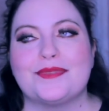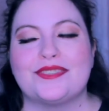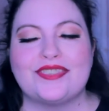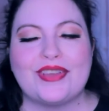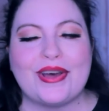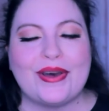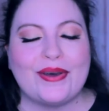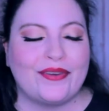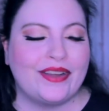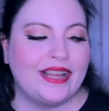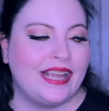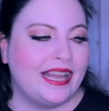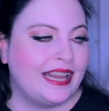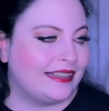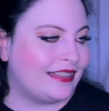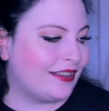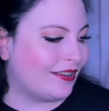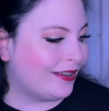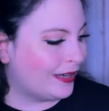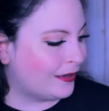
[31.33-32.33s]
So
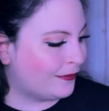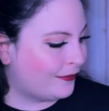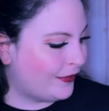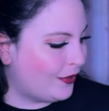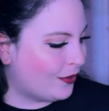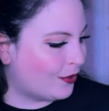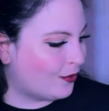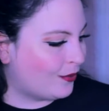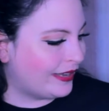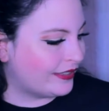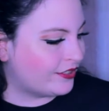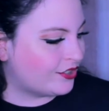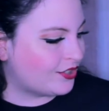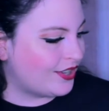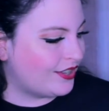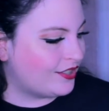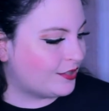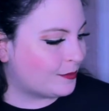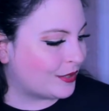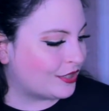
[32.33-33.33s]
there are a few
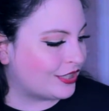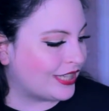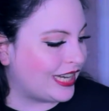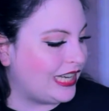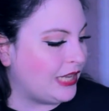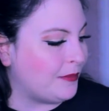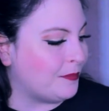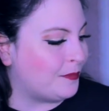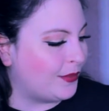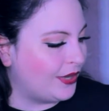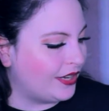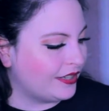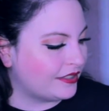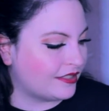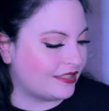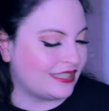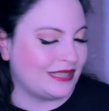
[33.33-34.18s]
questions pertaining books.